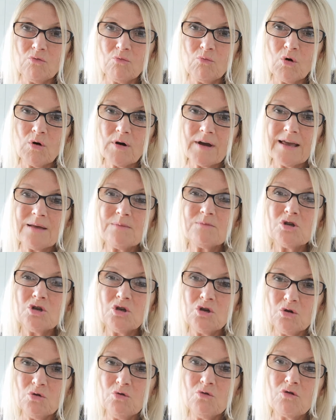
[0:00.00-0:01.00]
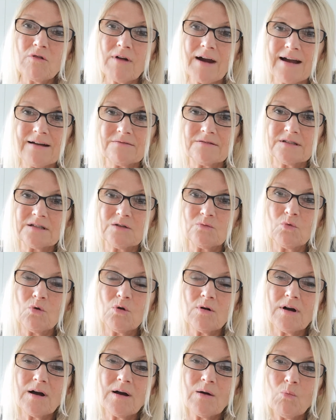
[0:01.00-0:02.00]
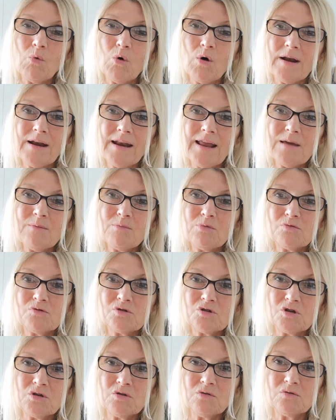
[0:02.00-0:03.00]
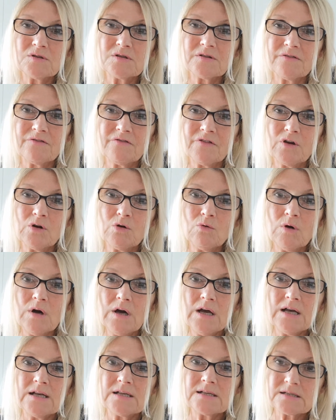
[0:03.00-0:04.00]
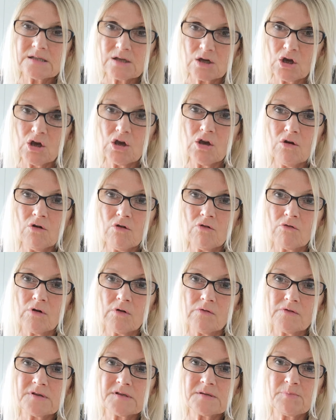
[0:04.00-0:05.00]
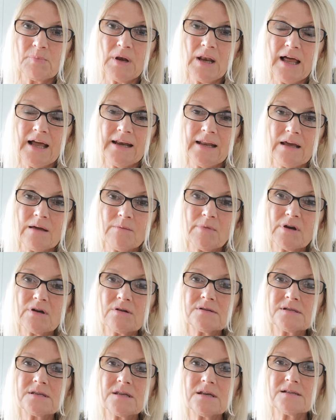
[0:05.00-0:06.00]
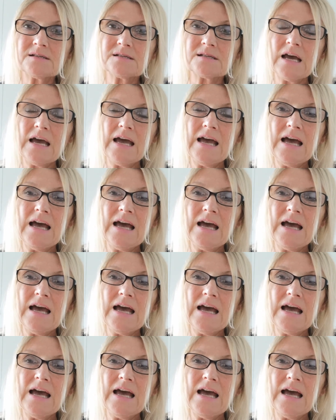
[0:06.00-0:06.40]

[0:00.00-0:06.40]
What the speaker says: what keeps you grounded, what enables you to feel secure on this planet, because there's